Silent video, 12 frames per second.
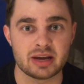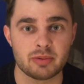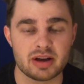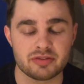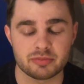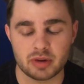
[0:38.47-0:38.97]

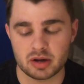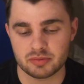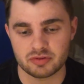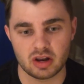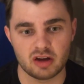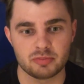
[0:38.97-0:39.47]
away from home
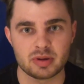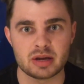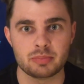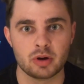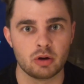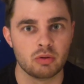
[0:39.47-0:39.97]
for a lot of
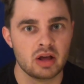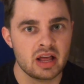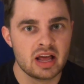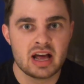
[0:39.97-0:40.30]
people.